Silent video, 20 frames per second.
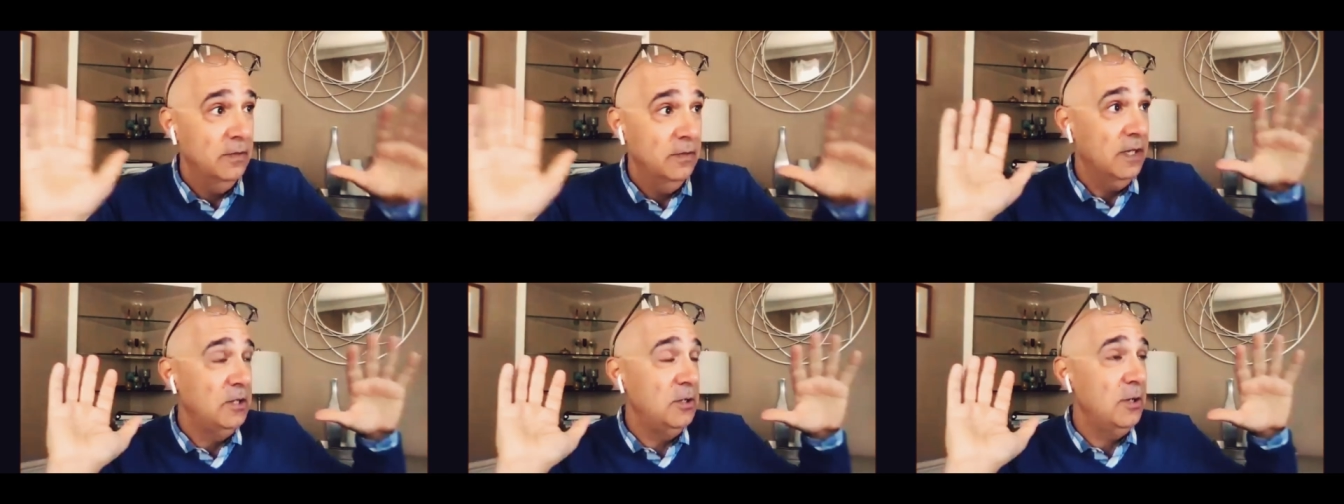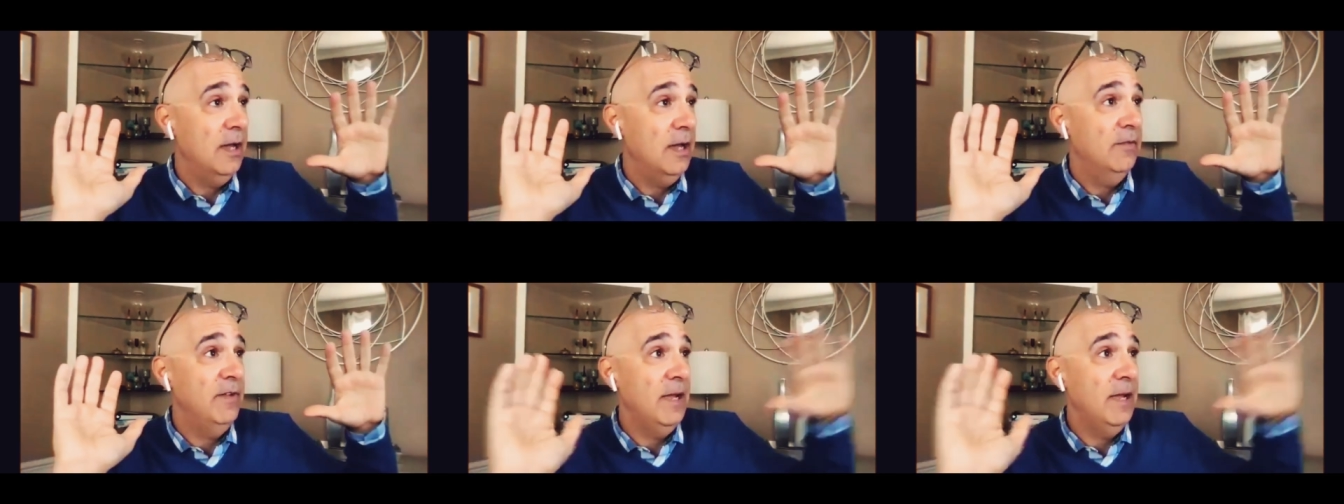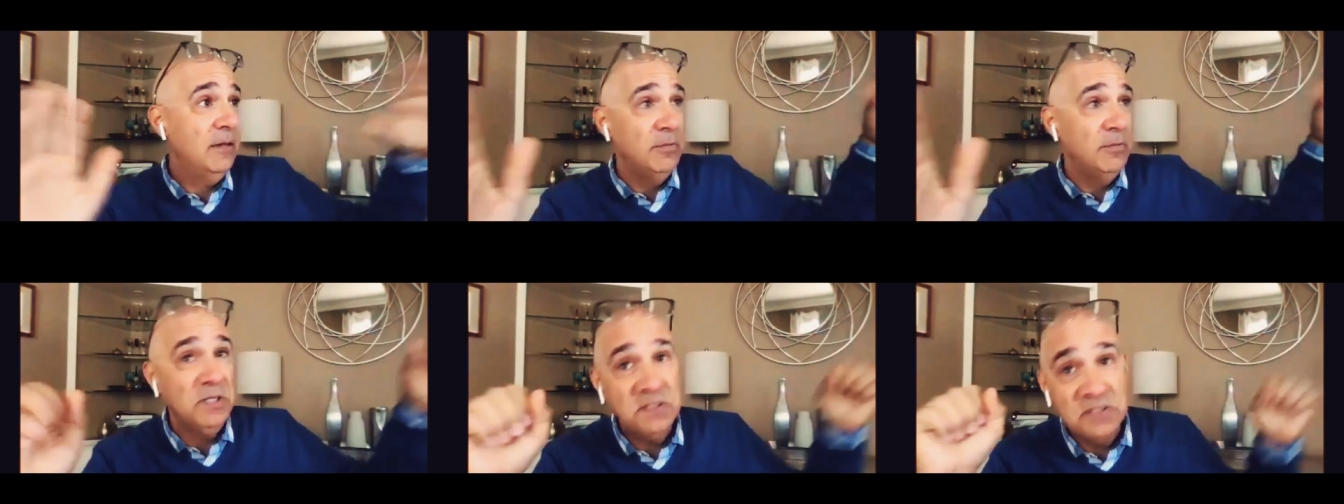Then you have
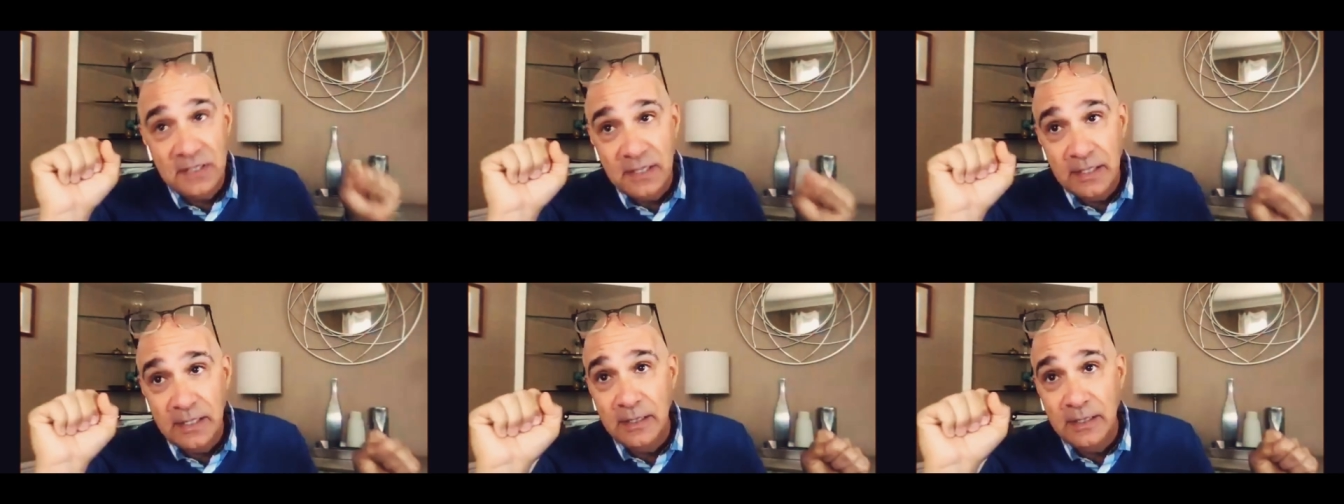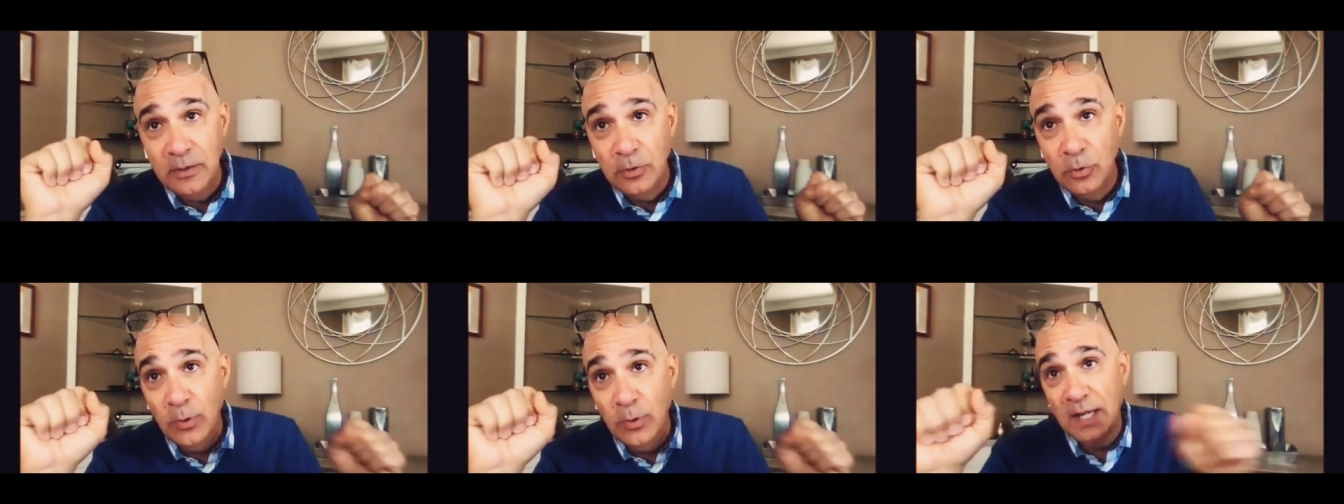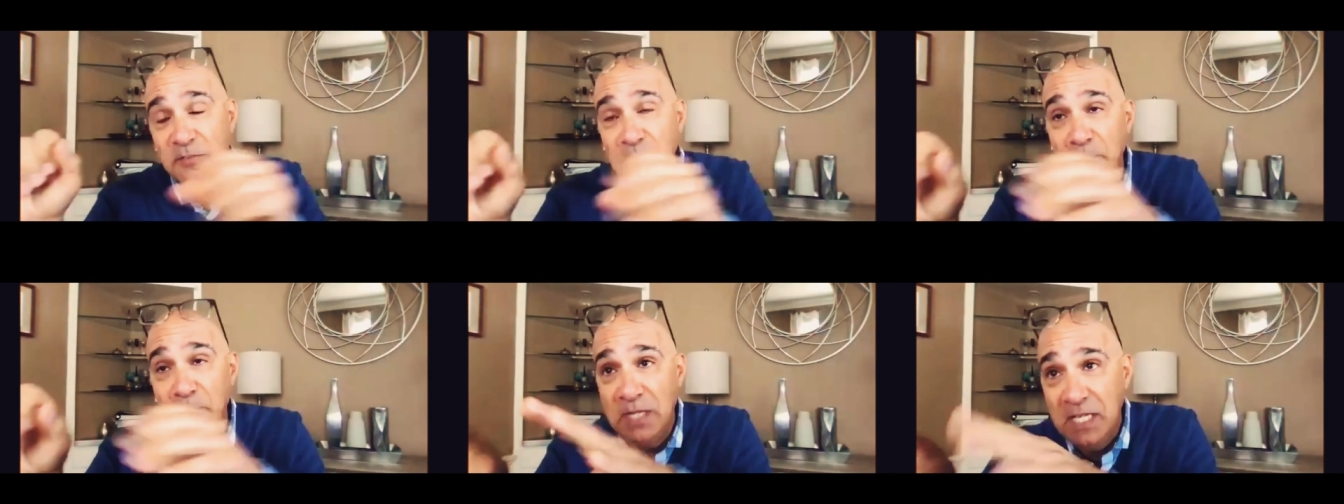NBC, who
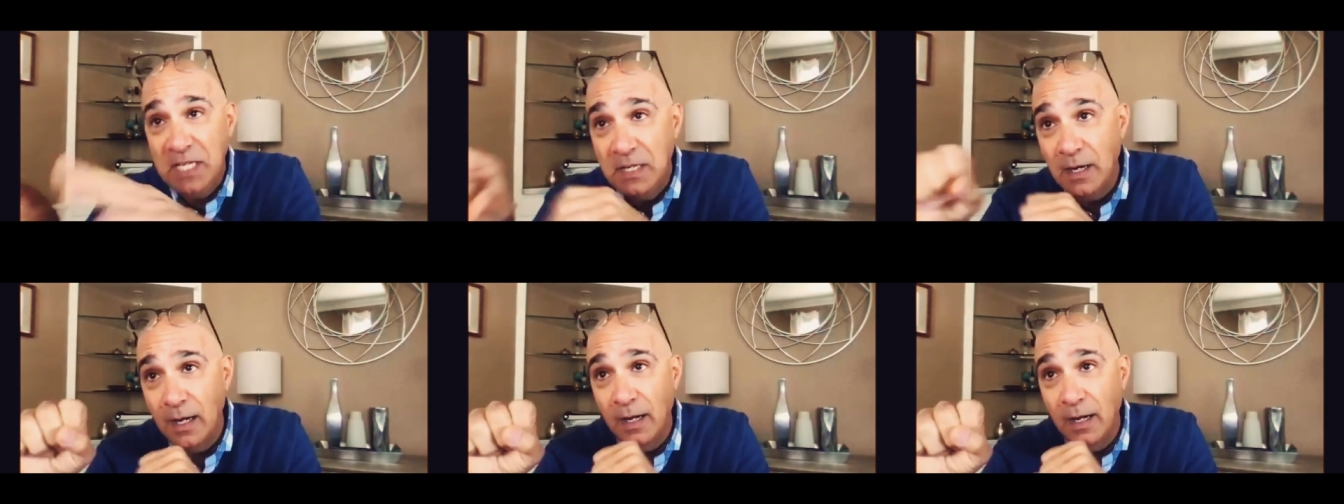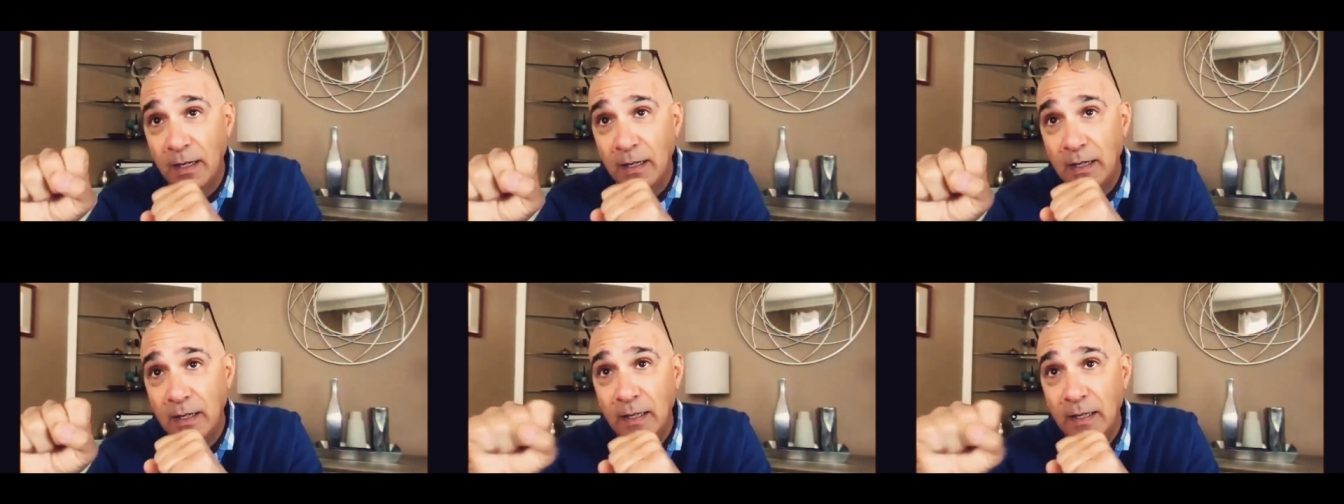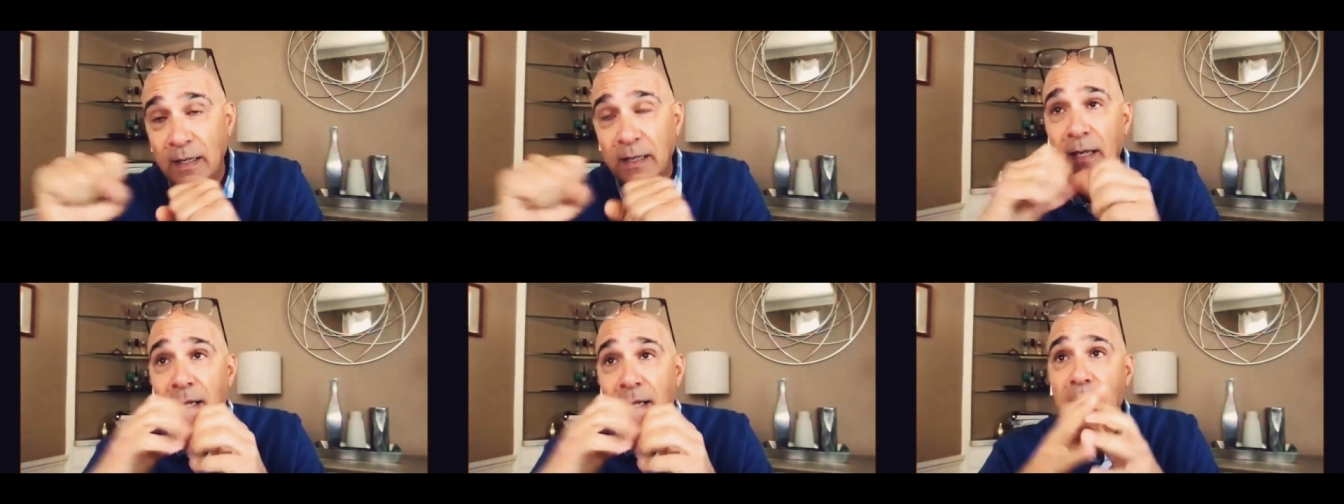has Peacock,
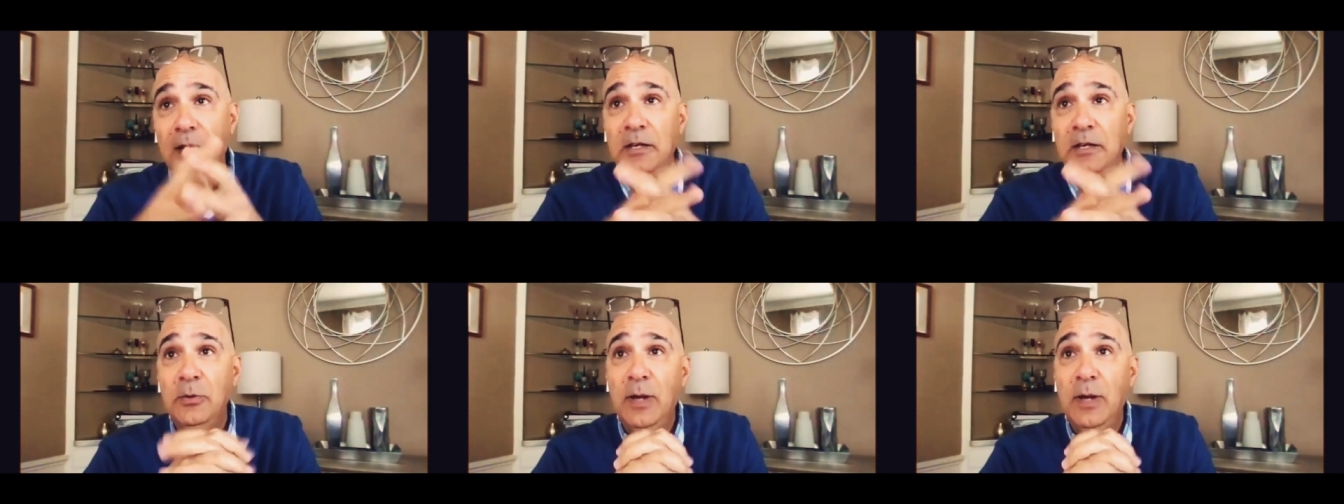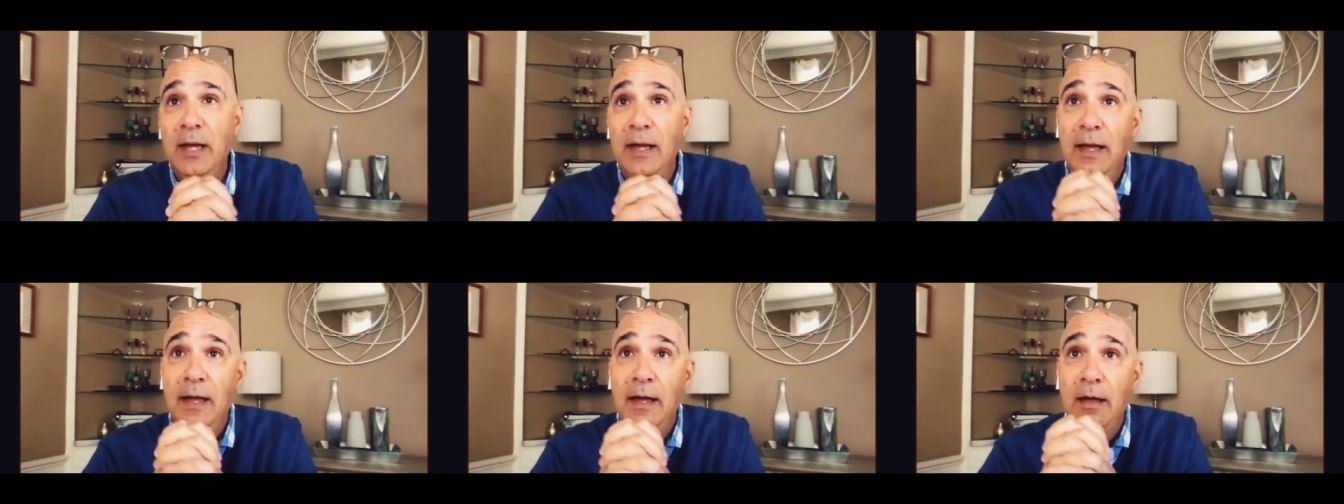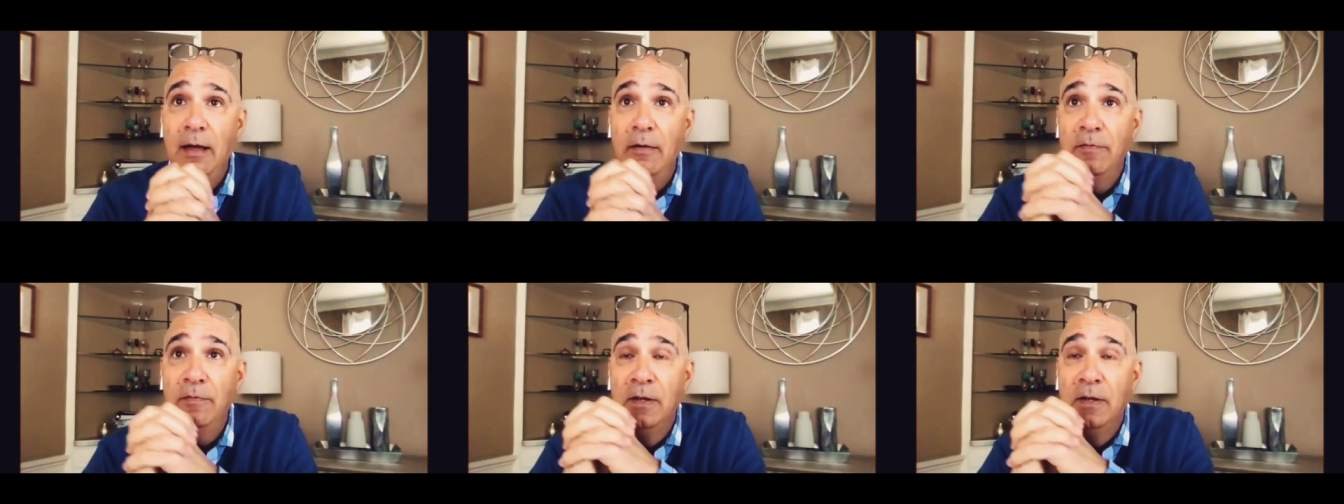and you
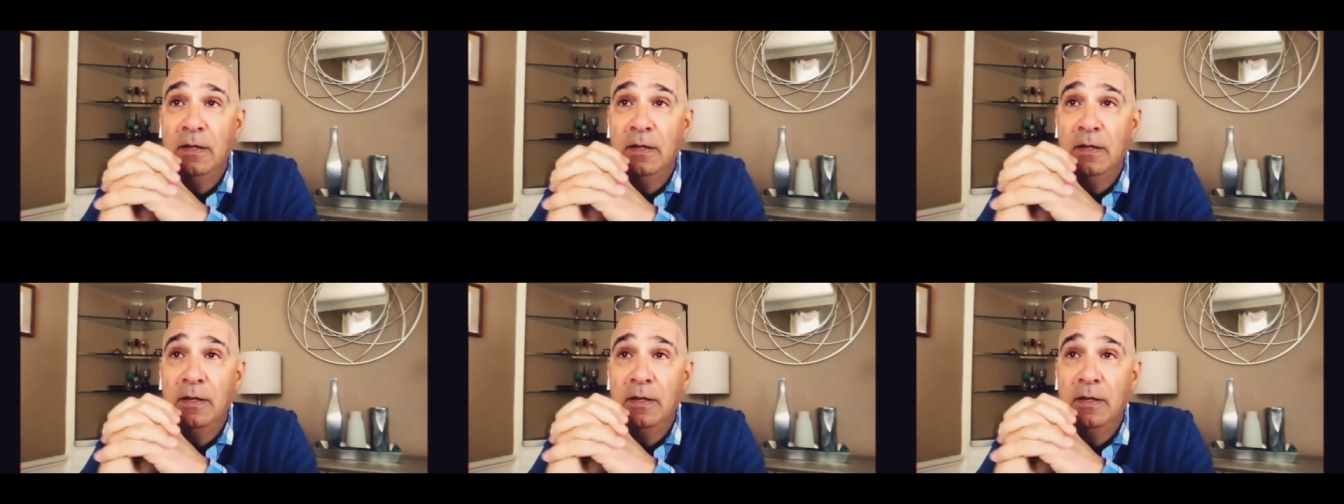have,